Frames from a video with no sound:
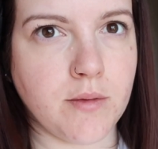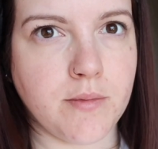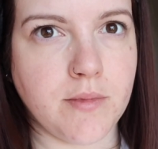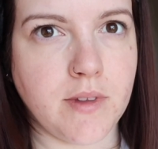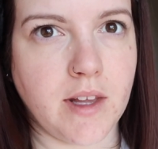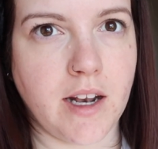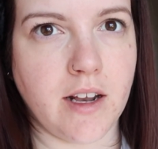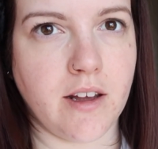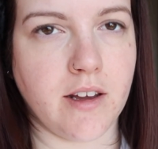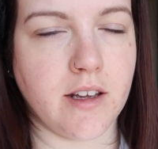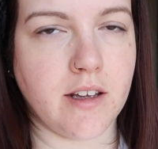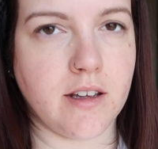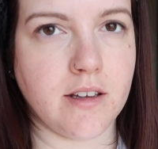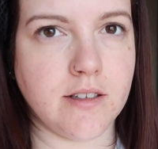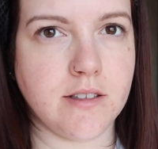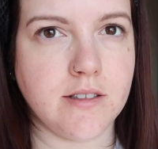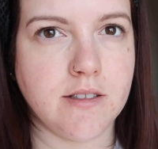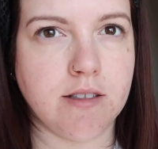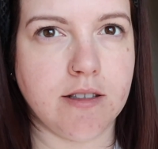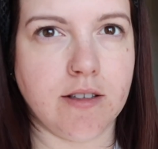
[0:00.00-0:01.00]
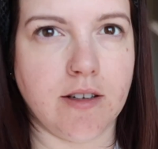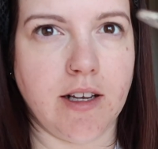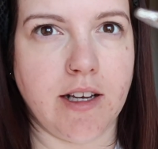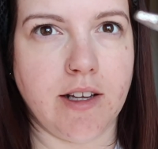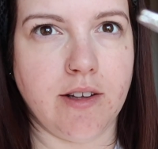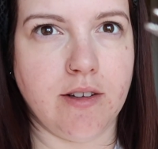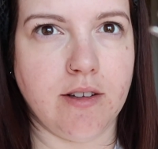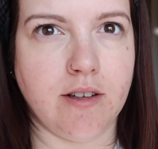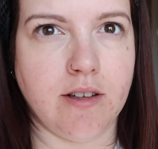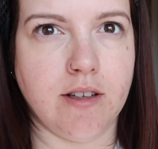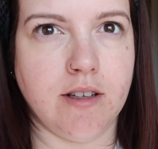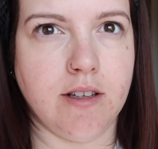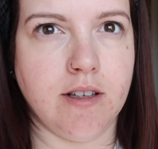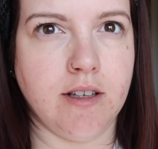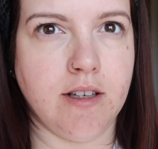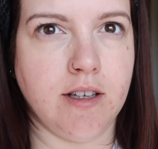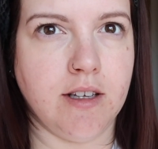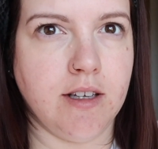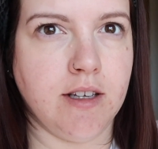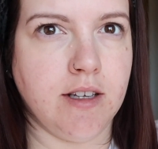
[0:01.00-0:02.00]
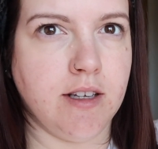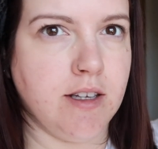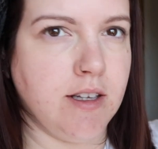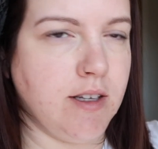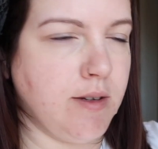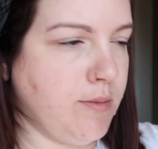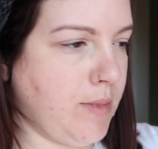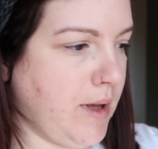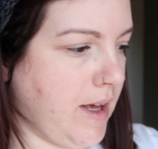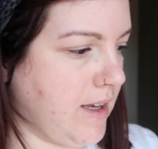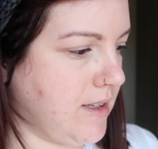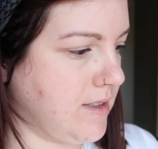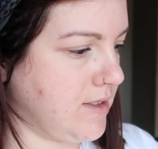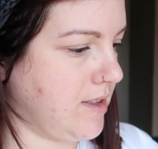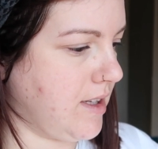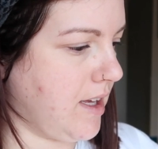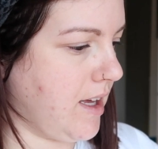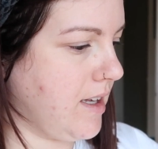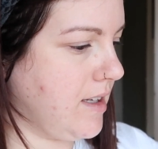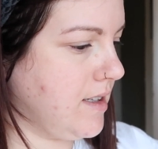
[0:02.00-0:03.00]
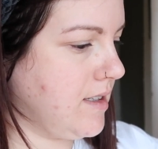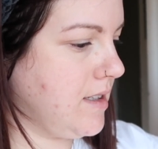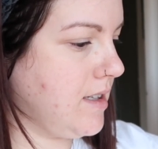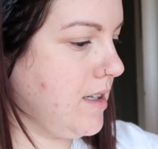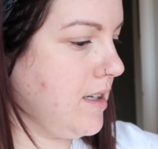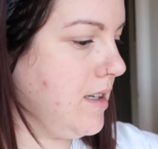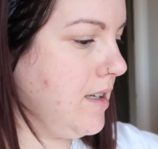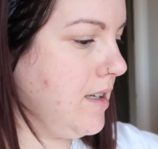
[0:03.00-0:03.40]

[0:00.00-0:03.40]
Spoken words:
They're like little pegs on the end.